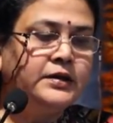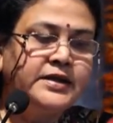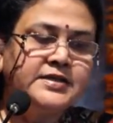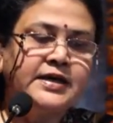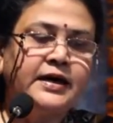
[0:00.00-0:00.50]

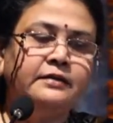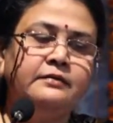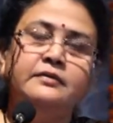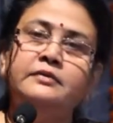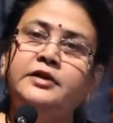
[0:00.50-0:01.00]
These are
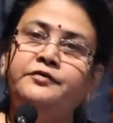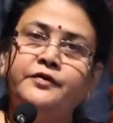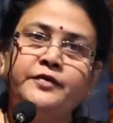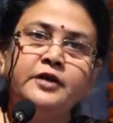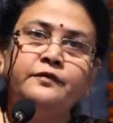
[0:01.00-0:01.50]
the
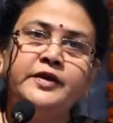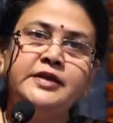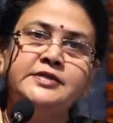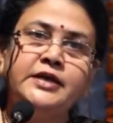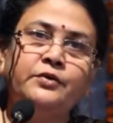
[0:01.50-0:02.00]
15
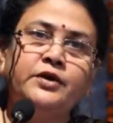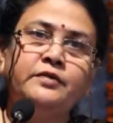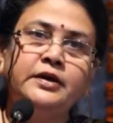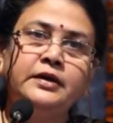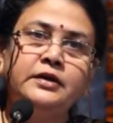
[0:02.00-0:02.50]
fields they have
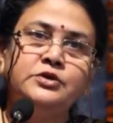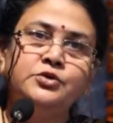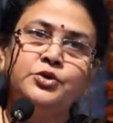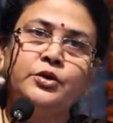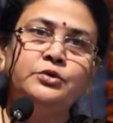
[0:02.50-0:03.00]
given,
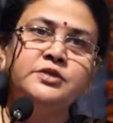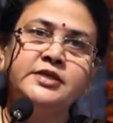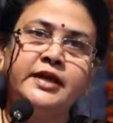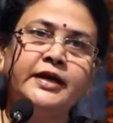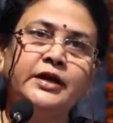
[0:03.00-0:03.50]
so you have to
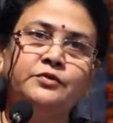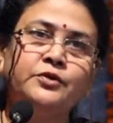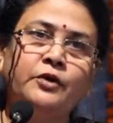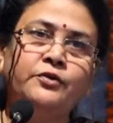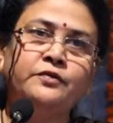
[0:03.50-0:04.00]
select out
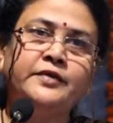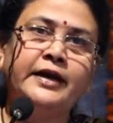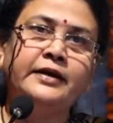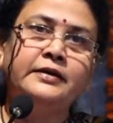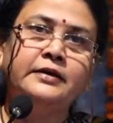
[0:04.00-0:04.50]
of that.